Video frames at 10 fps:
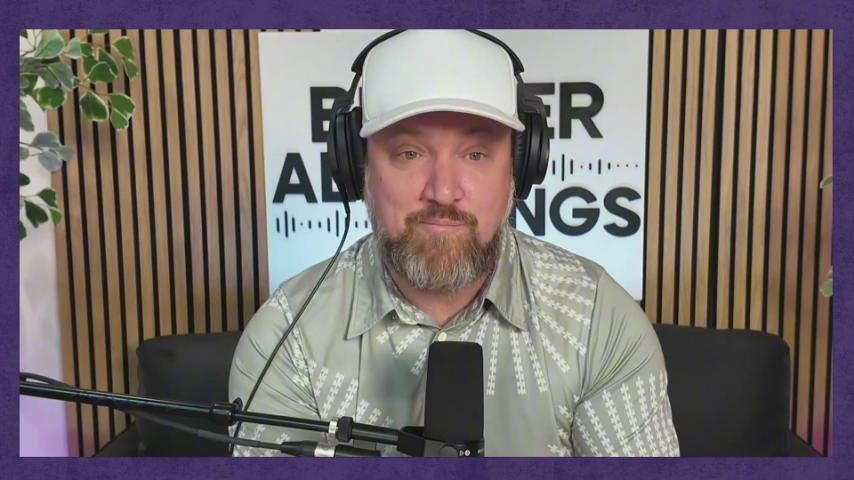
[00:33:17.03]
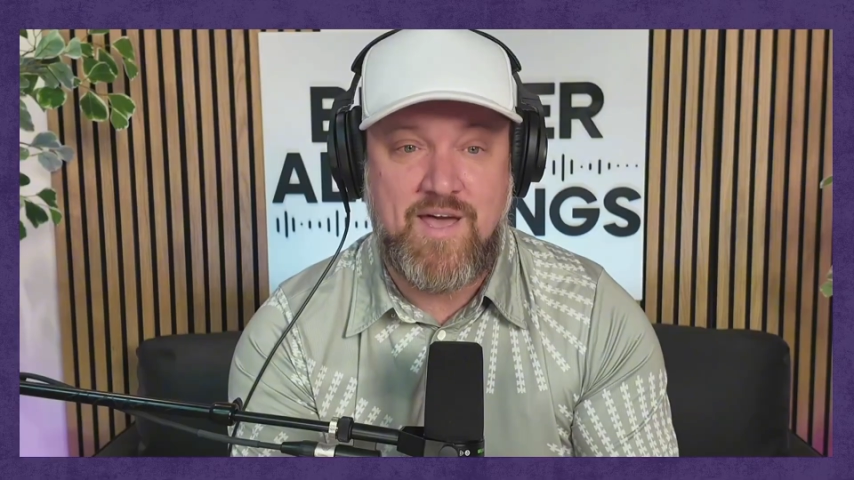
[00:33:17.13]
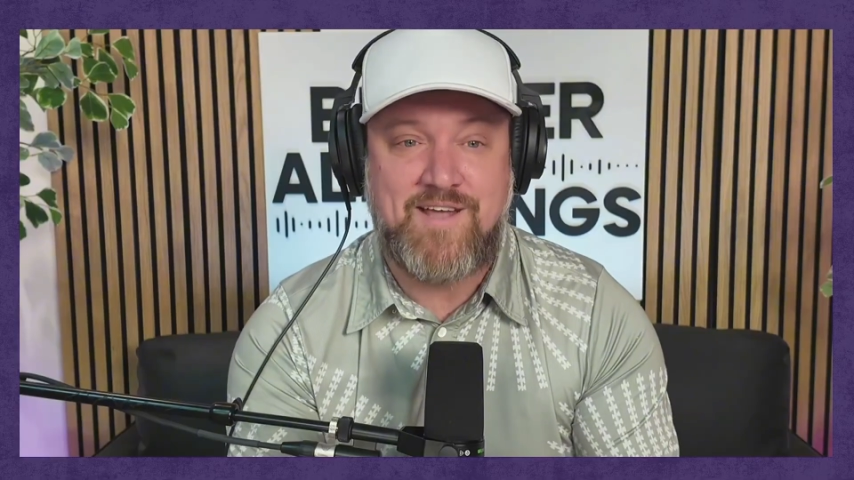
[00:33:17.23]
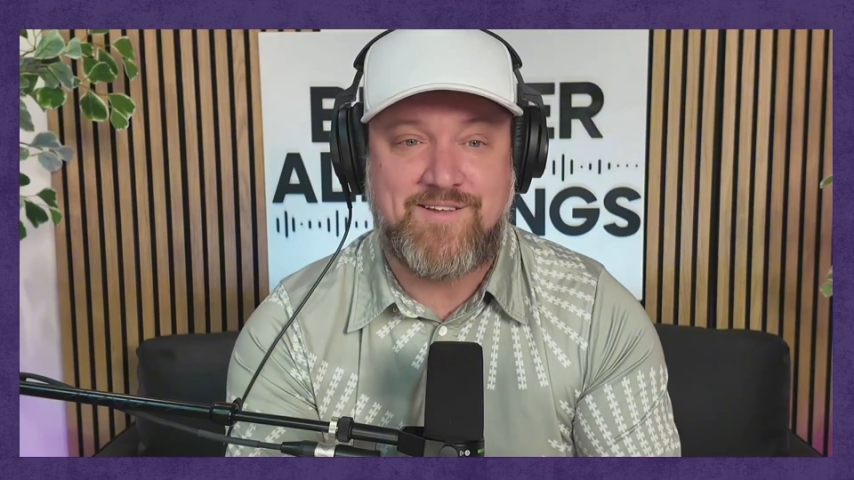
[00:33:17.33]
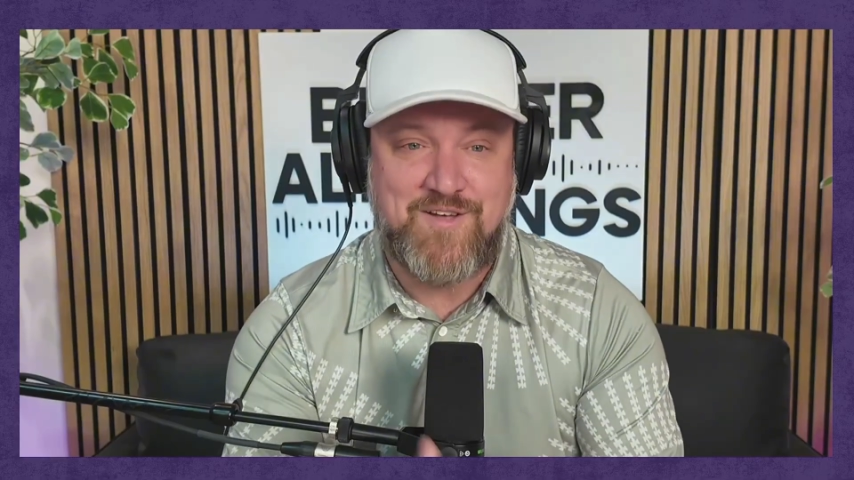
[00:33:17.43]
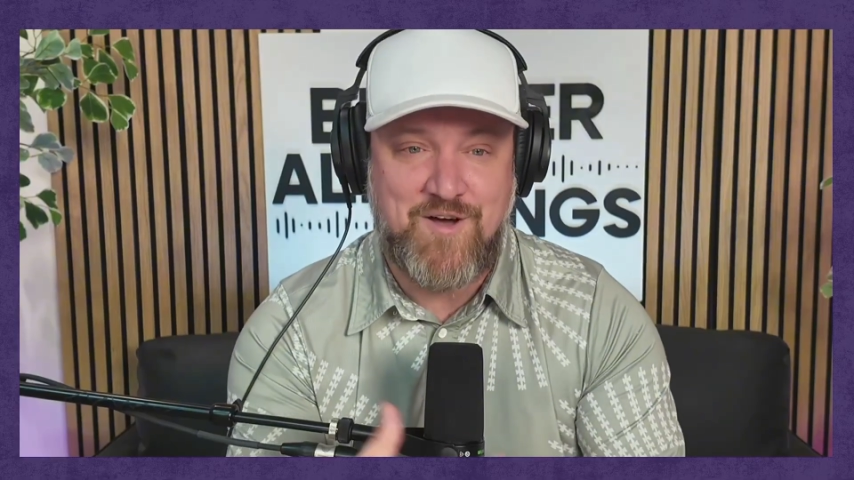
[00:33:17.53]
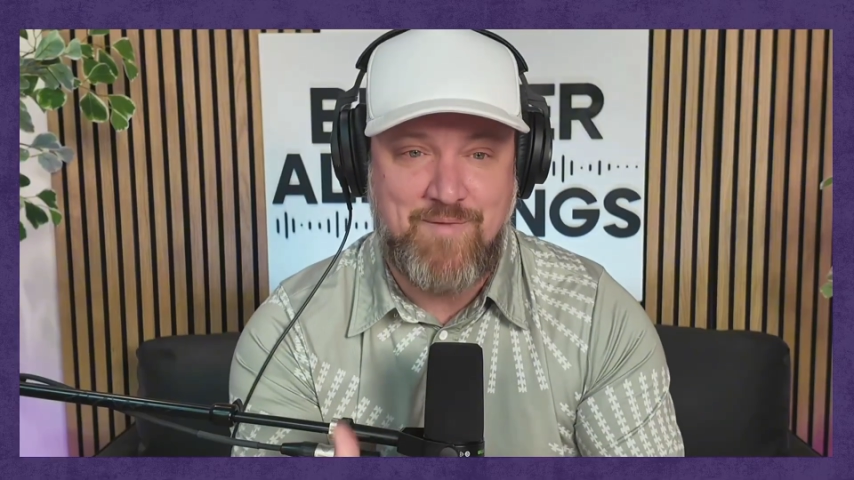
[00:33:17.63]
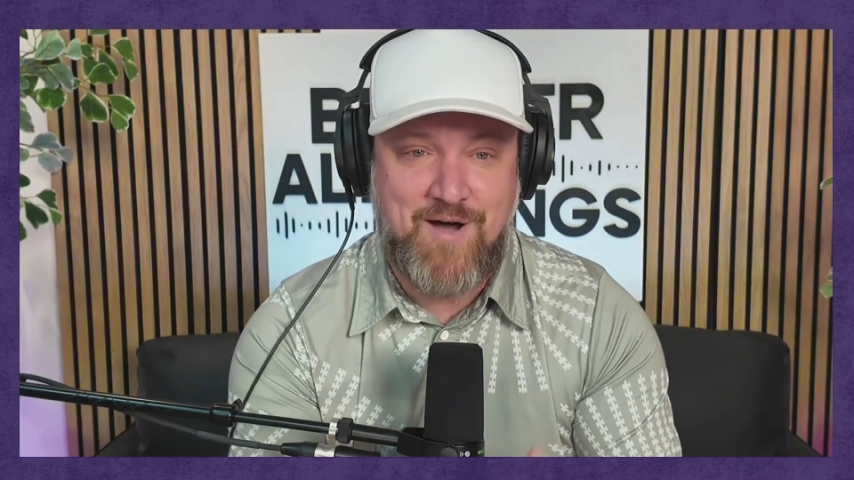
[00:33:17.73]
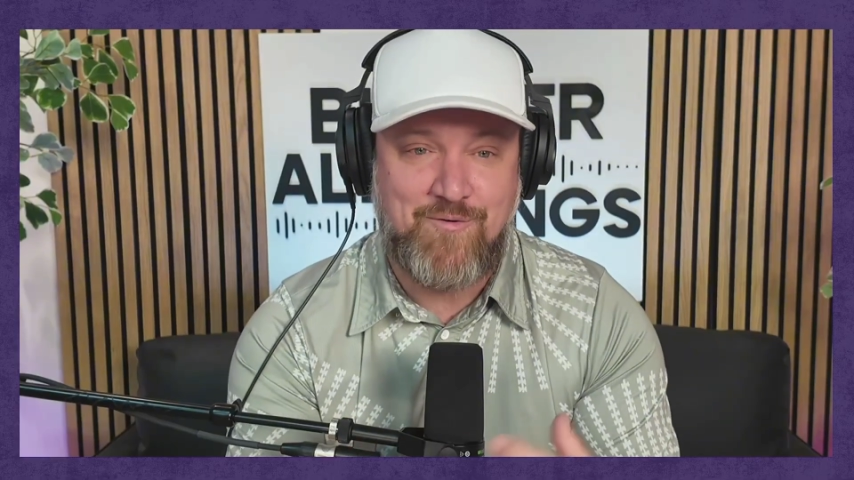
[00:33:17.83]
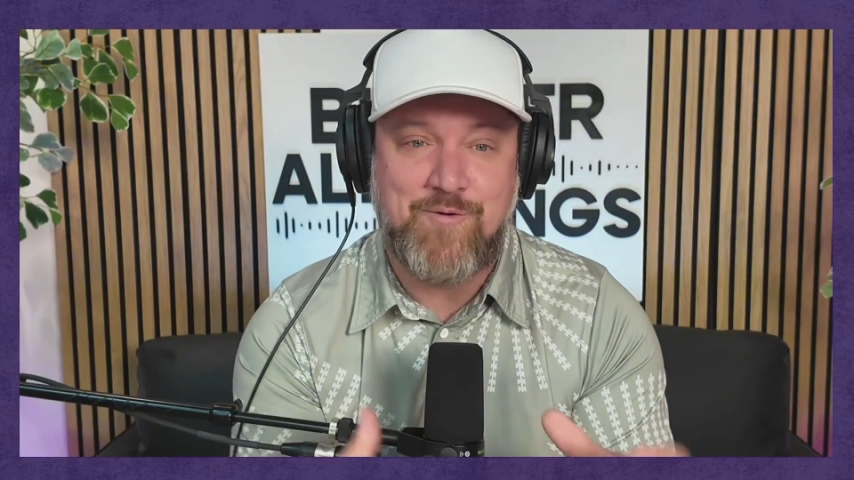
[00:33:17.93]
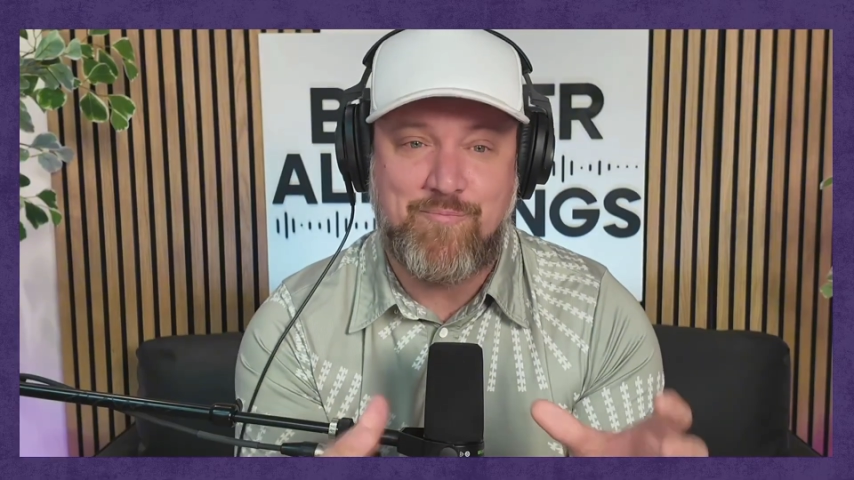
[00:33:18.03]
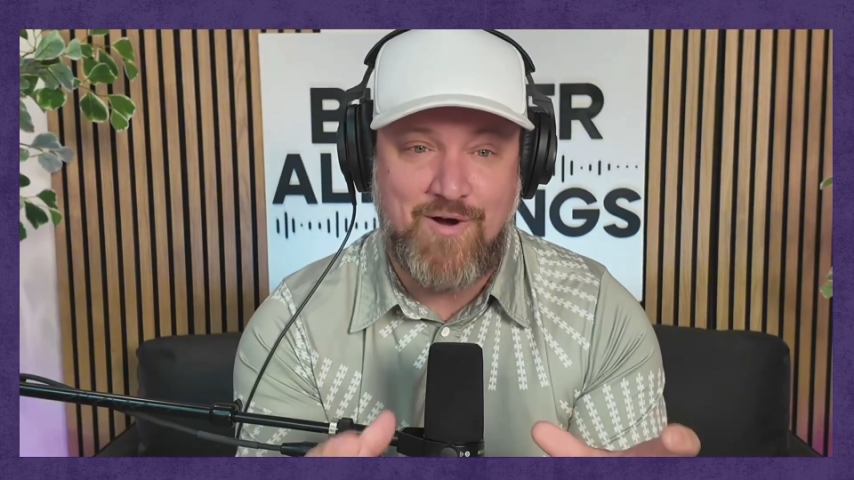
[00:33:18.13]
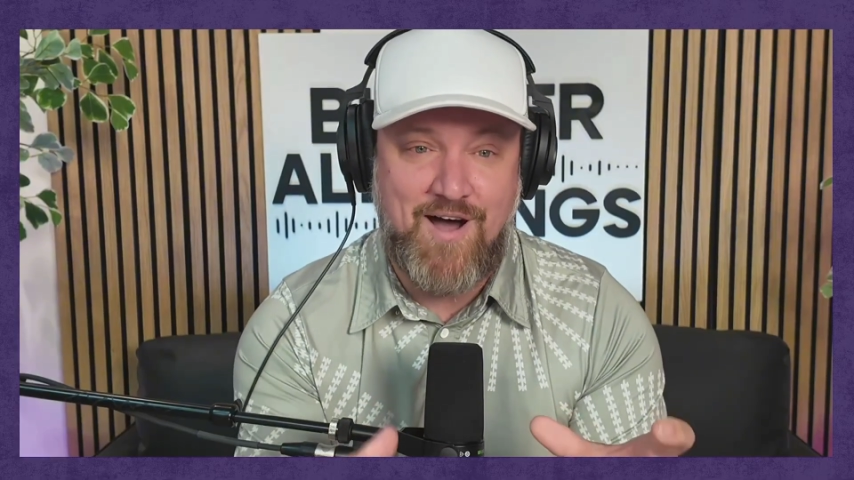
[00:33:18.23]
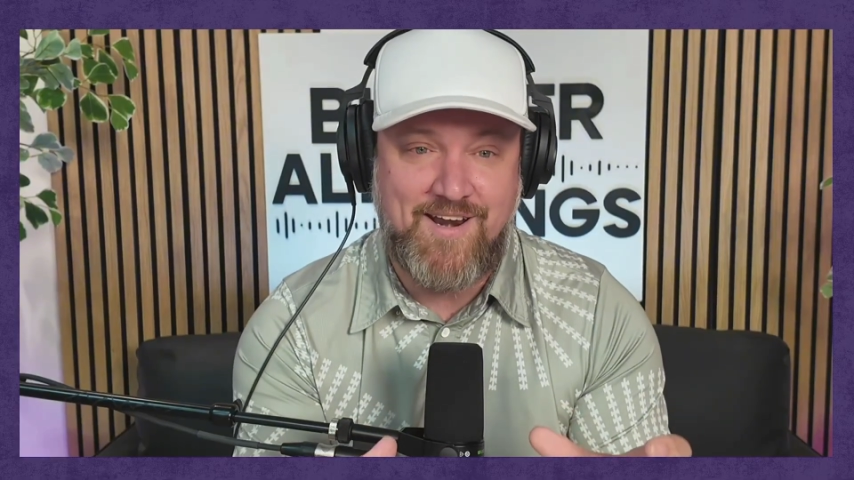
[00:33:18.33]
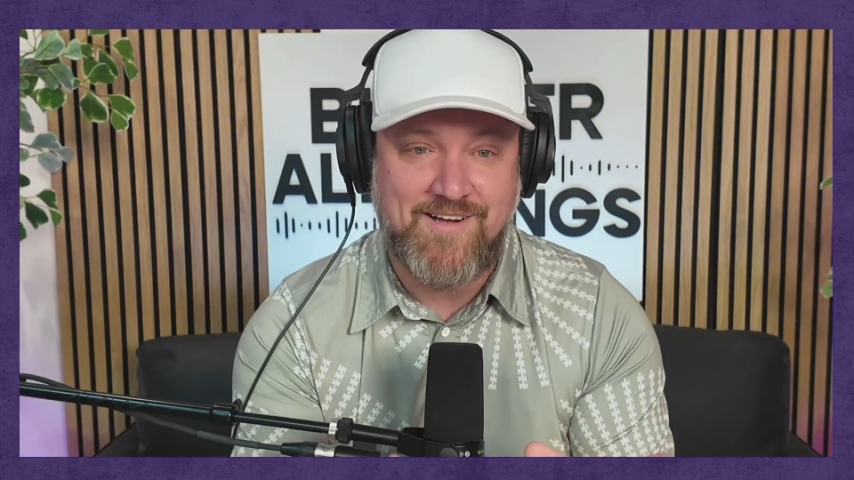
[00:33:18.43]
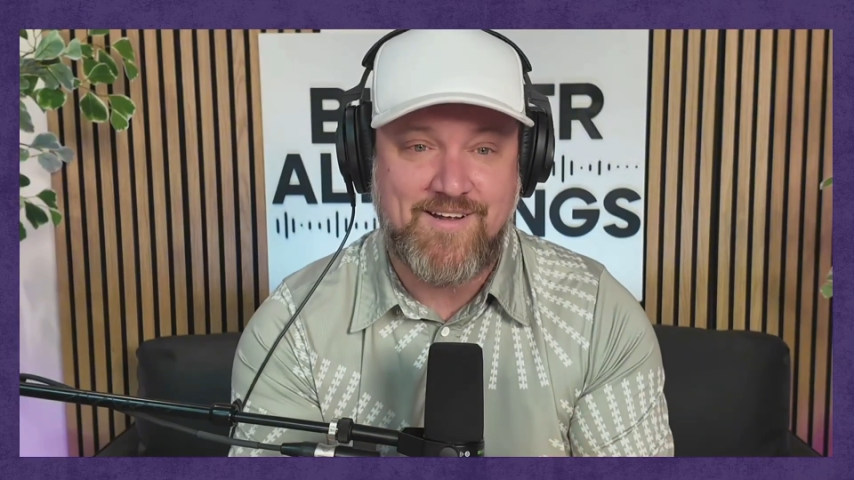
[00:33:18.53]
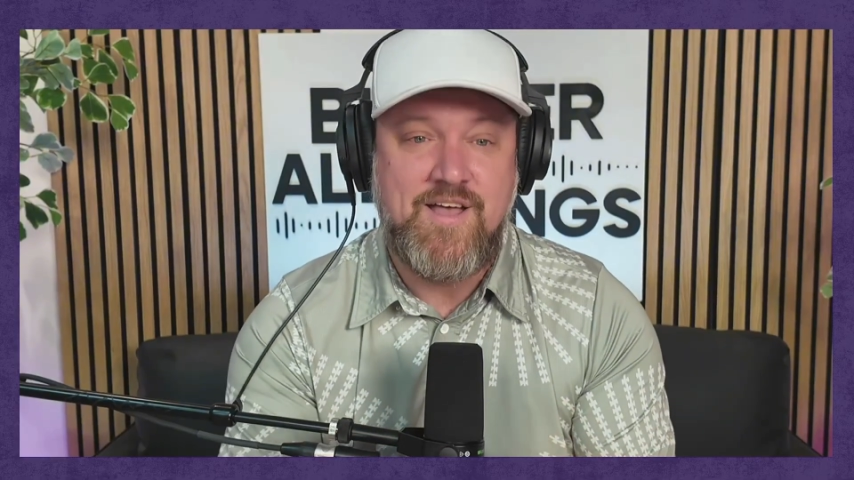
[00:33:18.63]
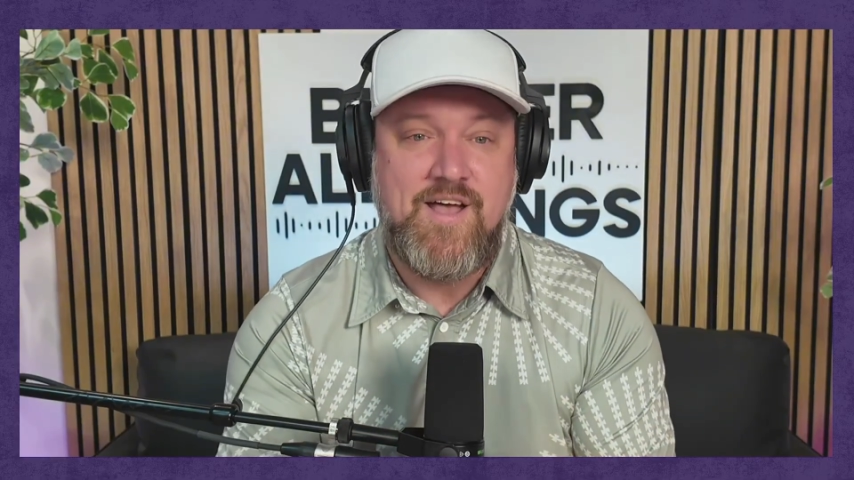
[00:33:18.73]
bank to come out with a product